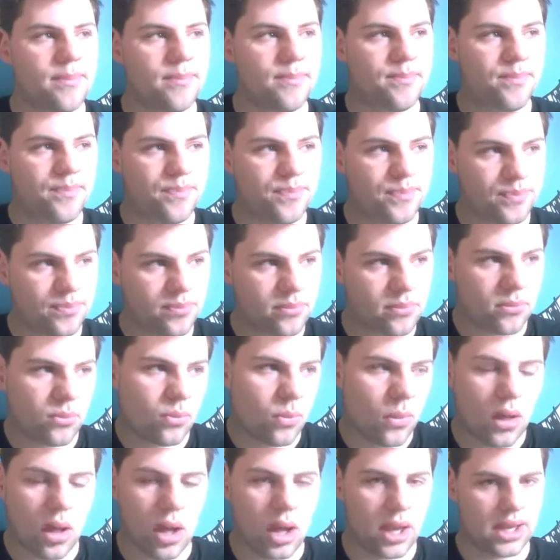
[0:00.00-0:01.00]
can invest in
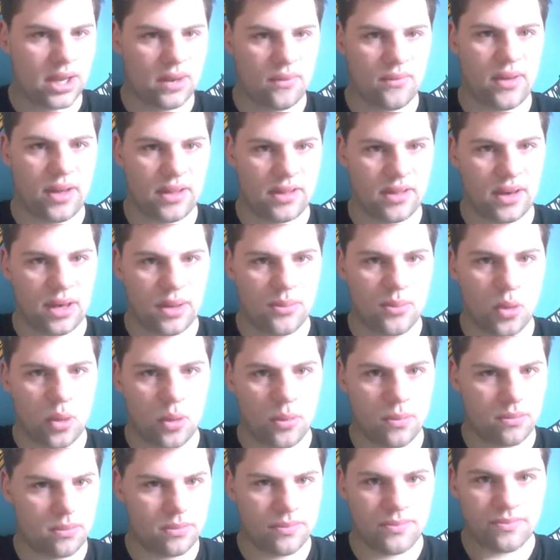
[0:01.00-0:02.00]
it more.
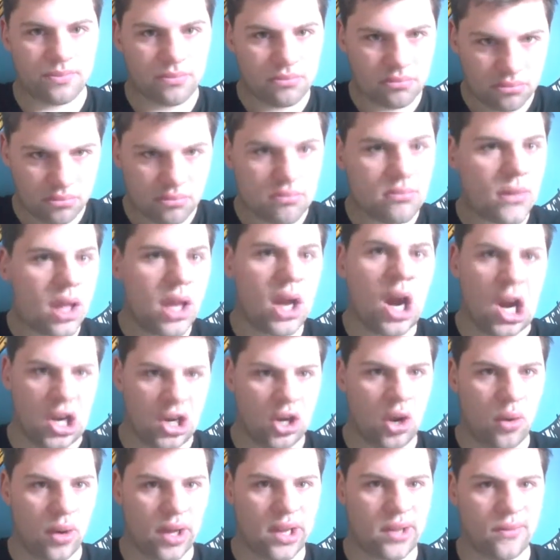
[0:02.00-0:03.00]
I know I can find more
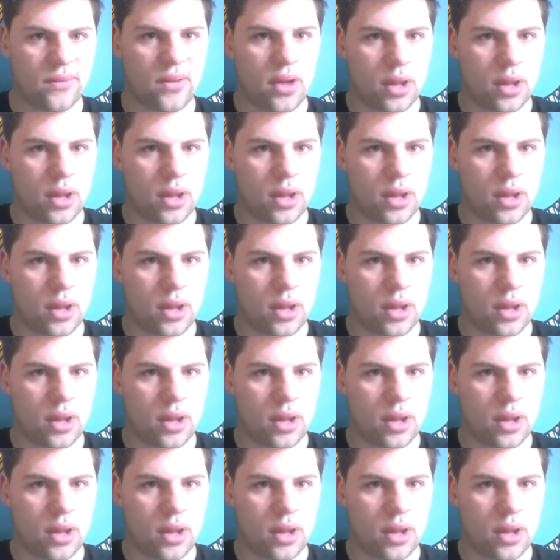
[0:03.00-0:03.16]
decks.